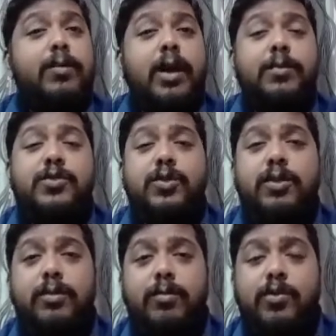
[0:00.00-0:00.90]
I'm
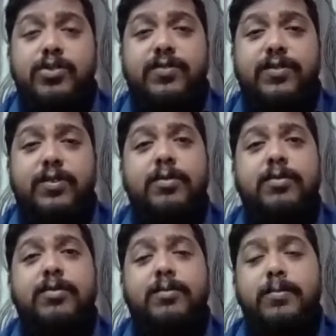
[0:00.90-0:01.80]
sure most of
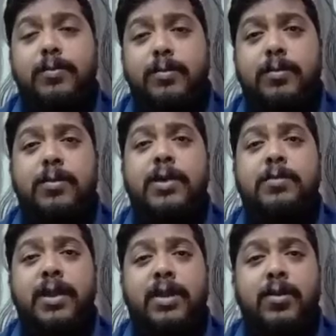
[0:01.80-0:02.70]
you,
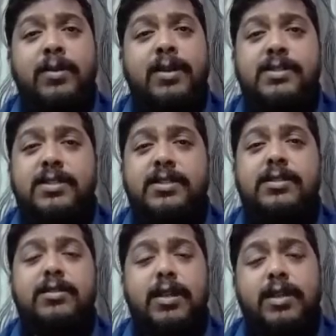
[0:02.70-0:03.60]
in many
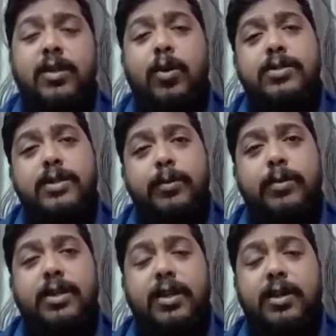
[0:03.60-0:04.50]
organizations,
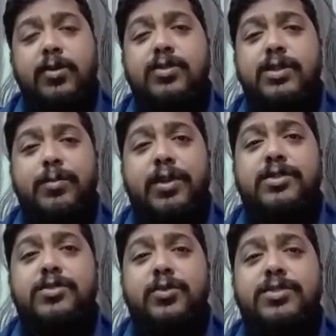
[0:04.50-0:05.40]
there are no
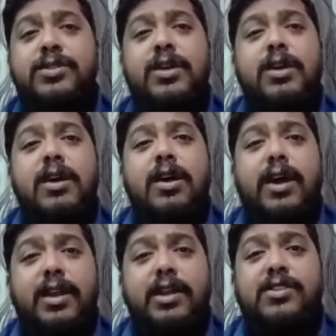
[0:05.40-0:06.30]
separate zones,
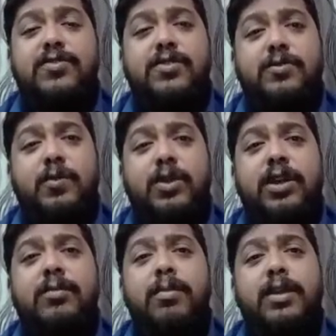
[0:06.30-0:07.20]
areas for
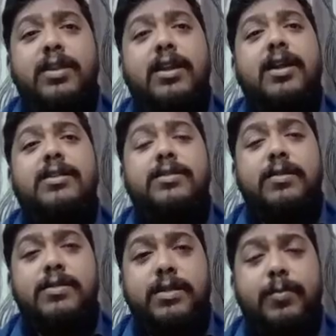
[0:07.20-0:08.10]
smoking, but there are
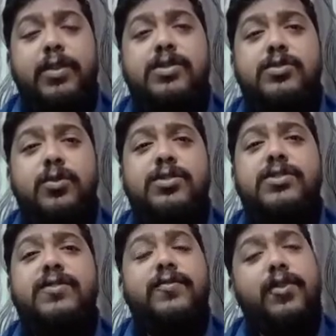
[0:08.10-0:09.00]
separate
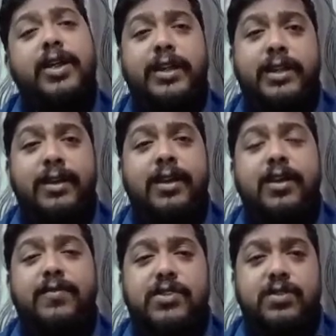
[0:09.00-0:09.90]
zones for eating,
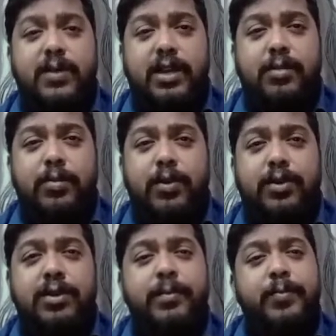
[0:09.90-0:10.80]
which is very
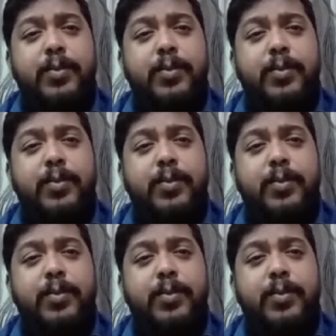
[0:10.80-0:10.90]
important.